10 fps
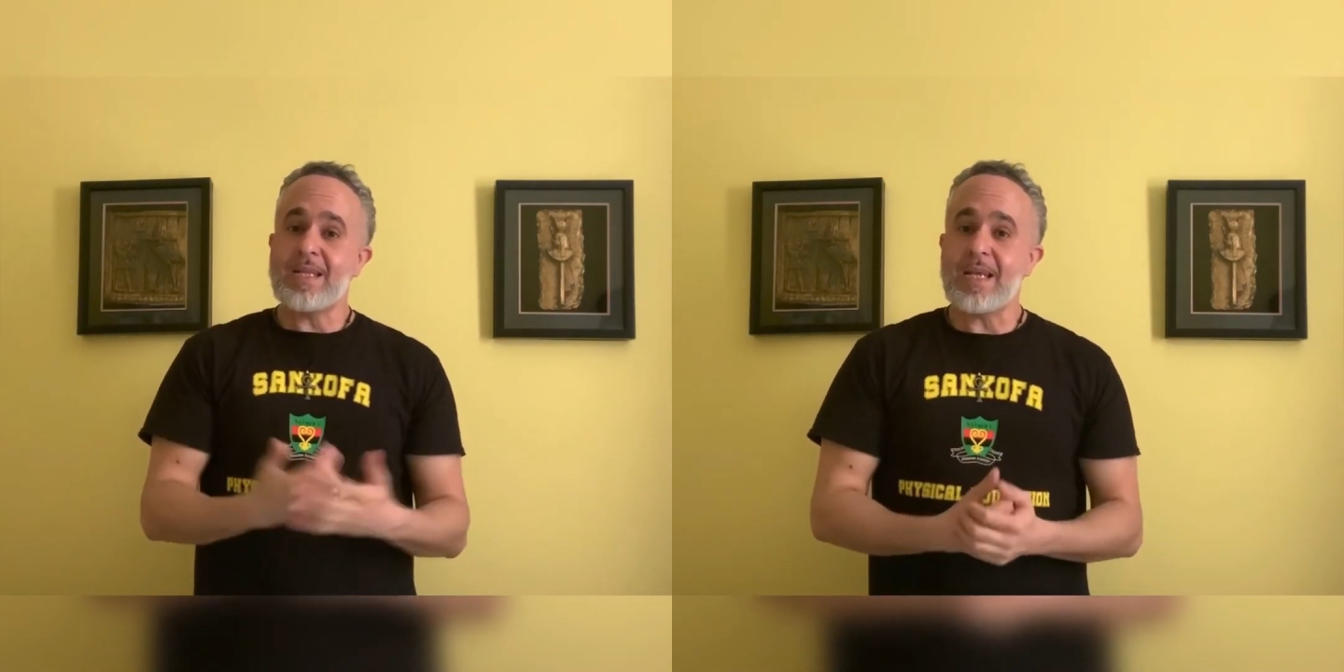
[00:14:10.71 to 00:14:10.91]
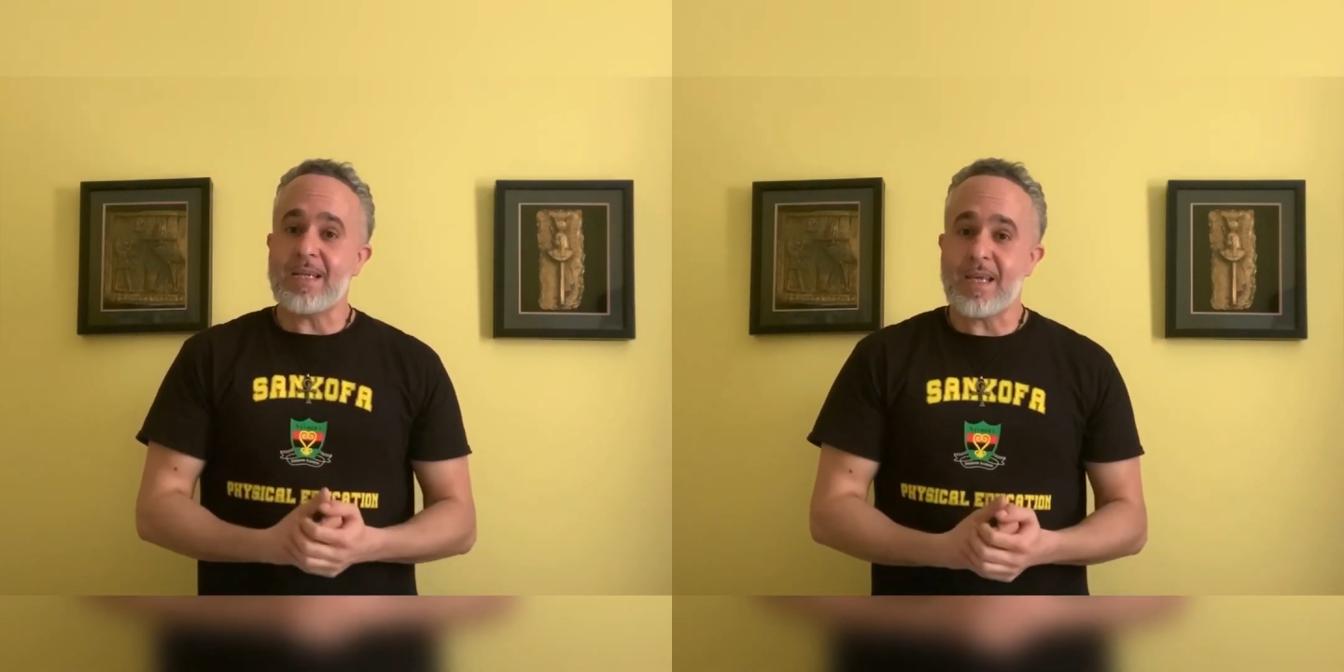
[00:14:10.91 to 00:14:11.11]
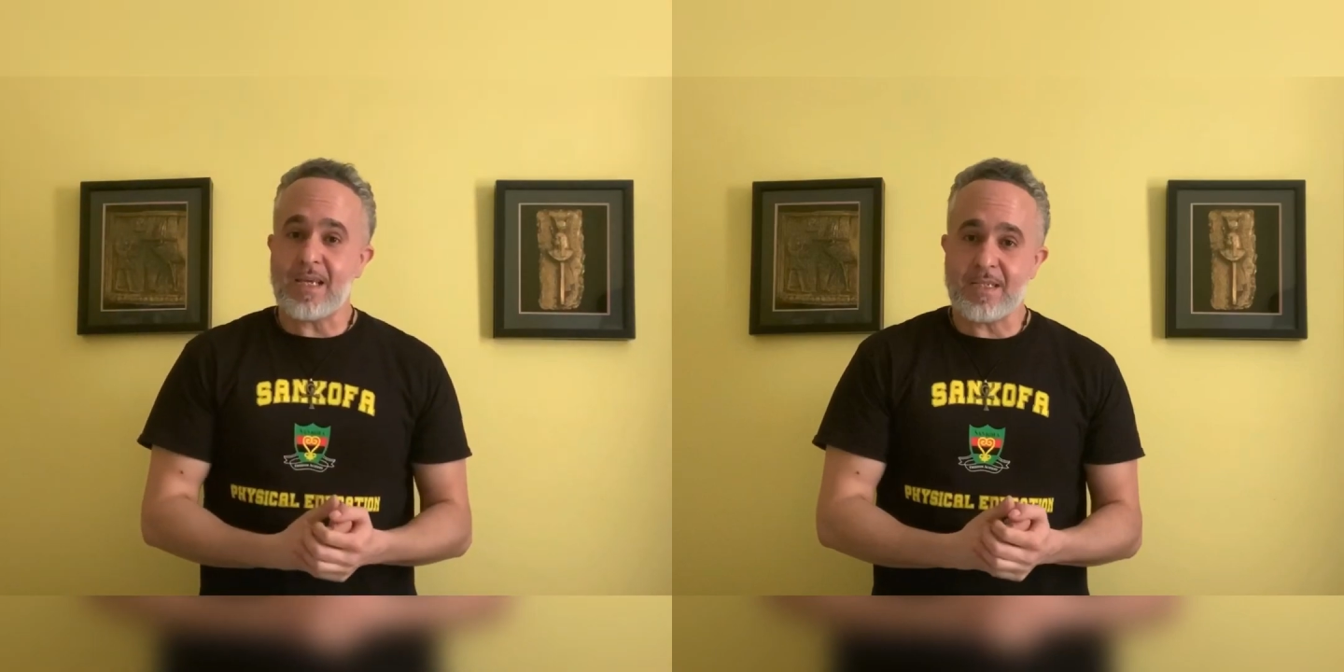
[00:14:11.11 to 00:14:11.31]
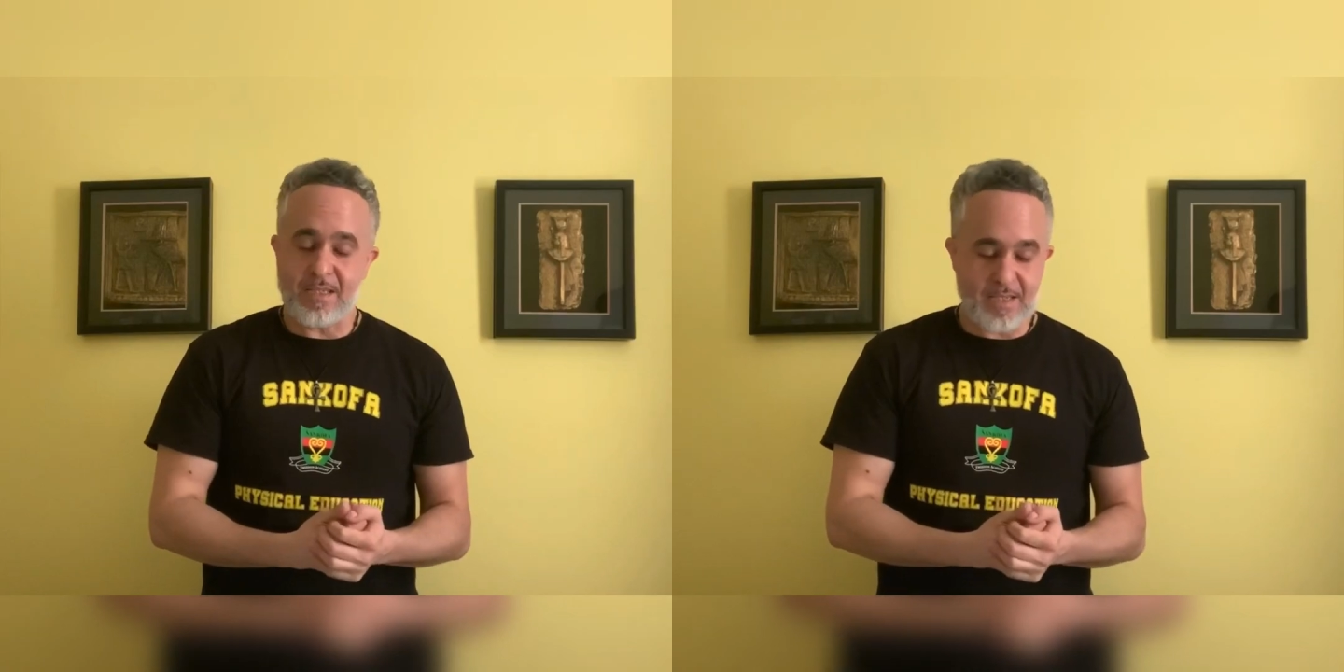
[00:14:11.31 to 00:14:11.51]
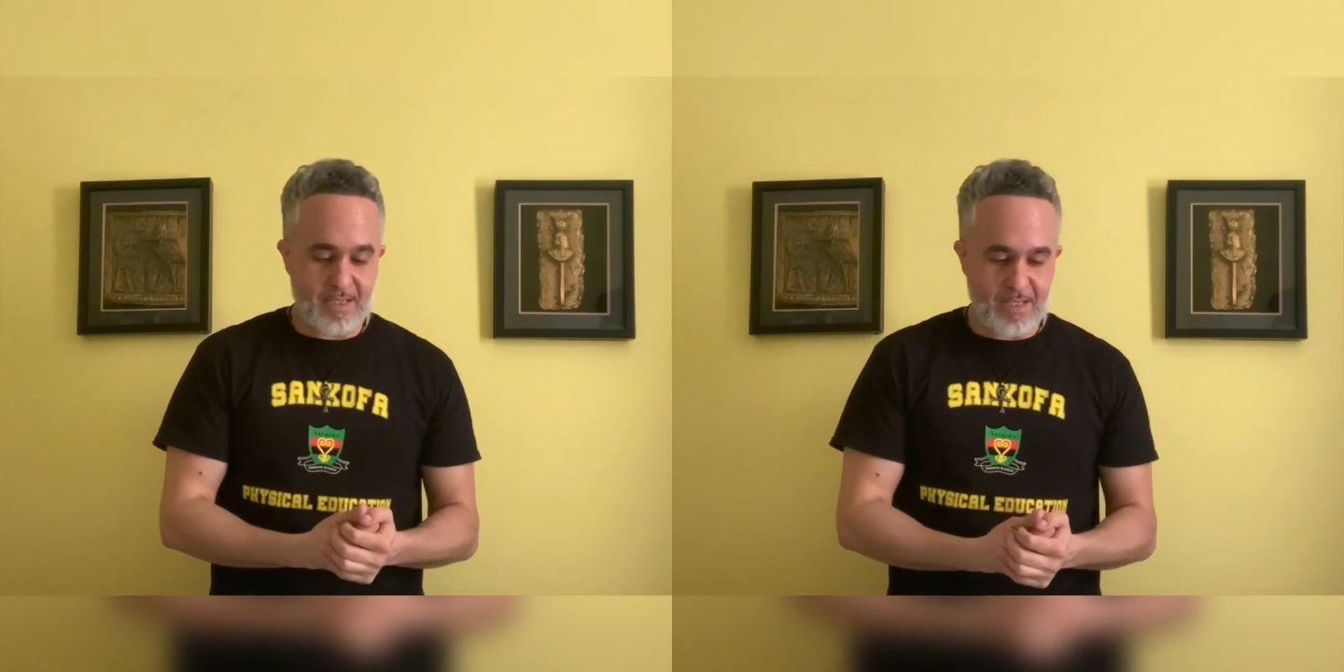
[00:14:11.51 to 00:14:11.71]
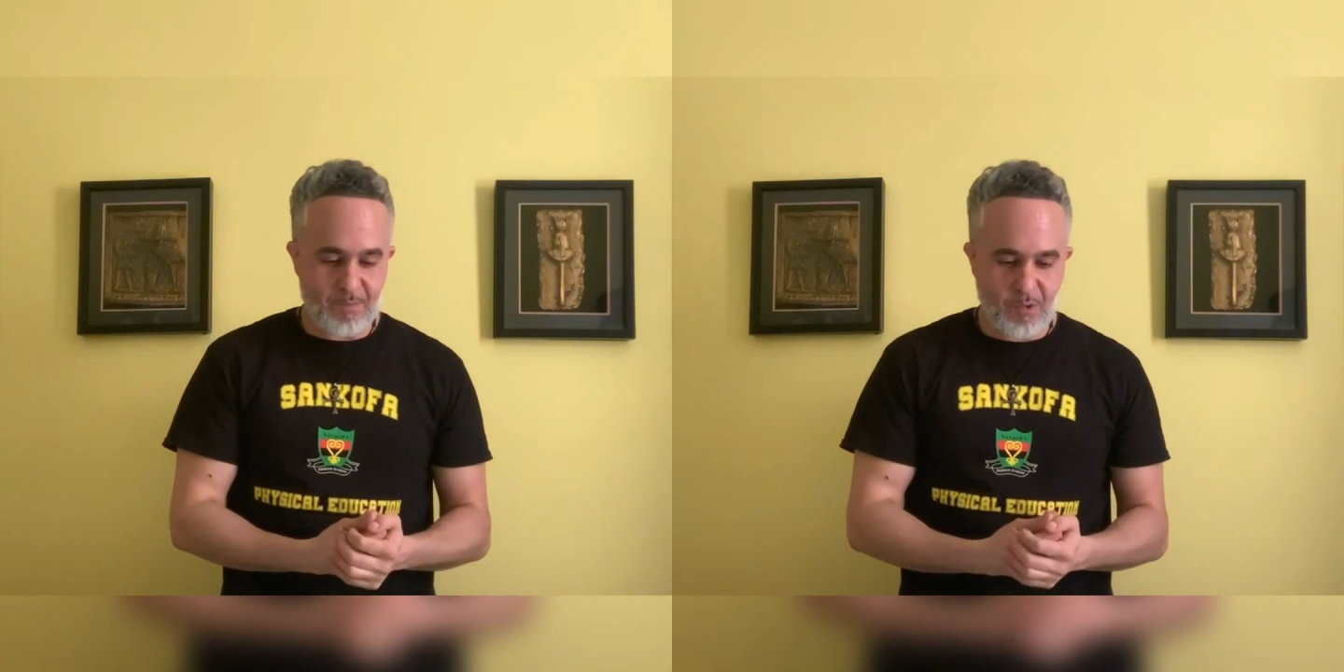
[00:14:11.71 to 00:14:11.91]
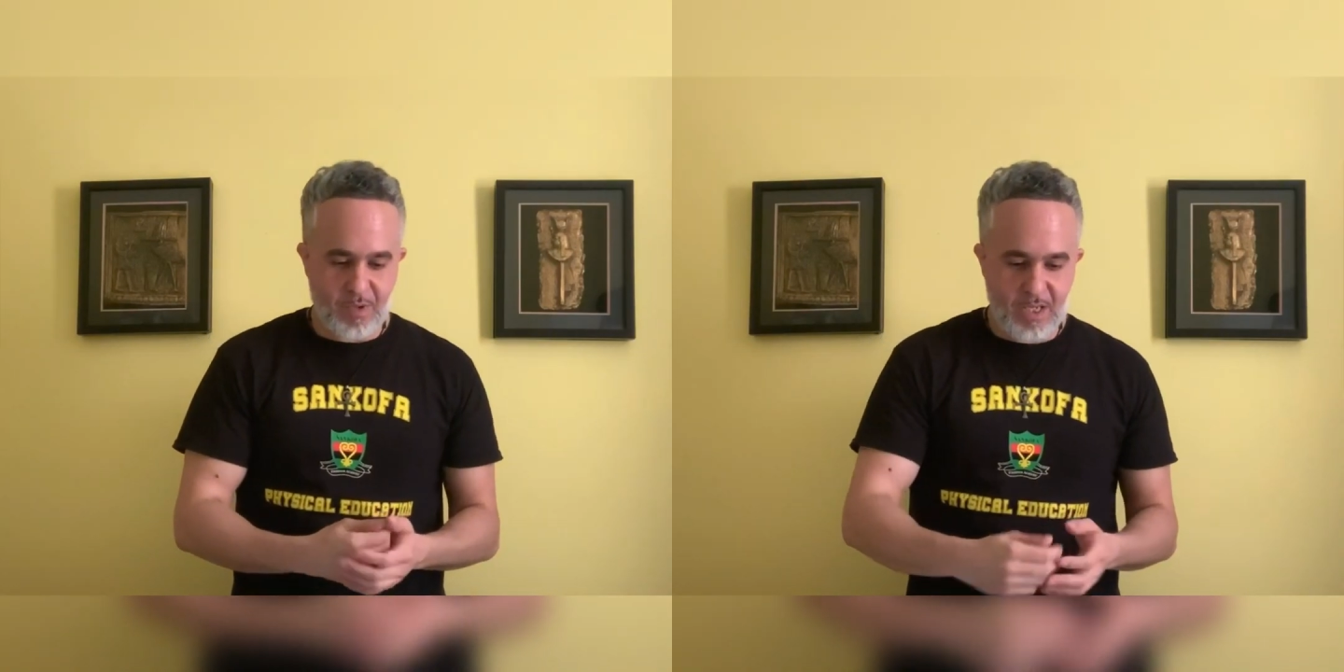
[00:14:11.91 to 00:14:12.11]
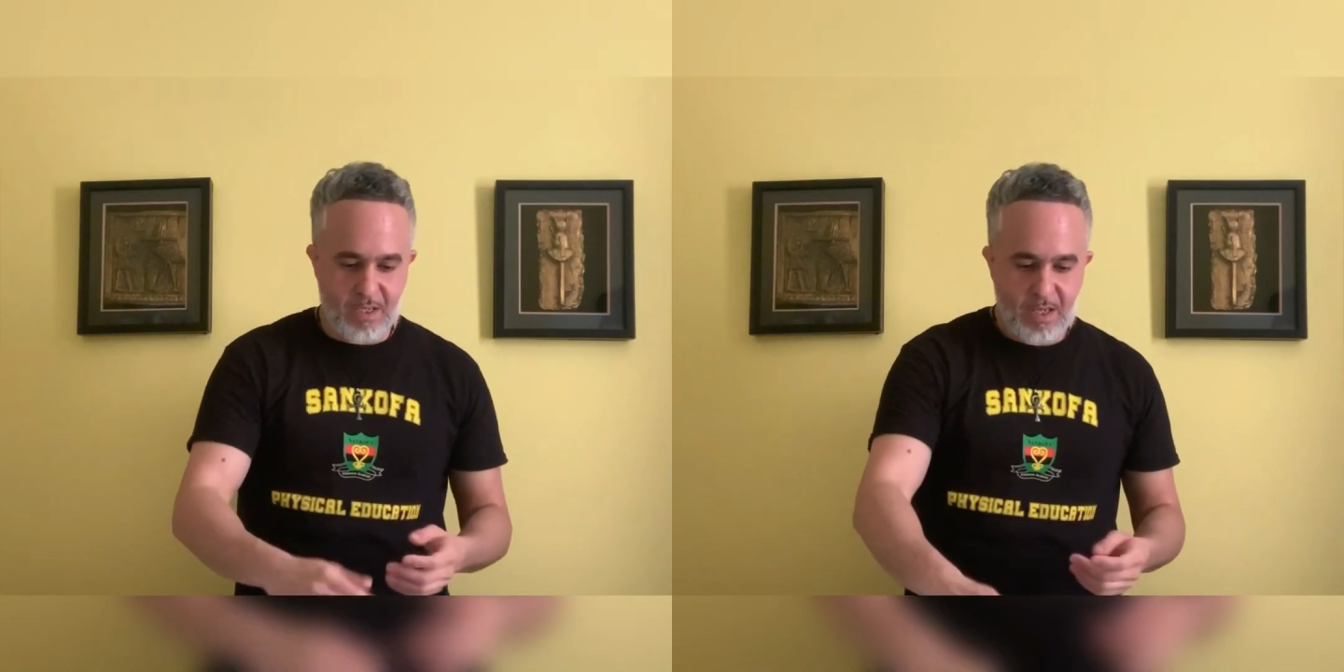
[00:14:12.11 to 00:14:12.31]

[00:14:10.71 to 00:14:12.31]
dedication, Sister Monique.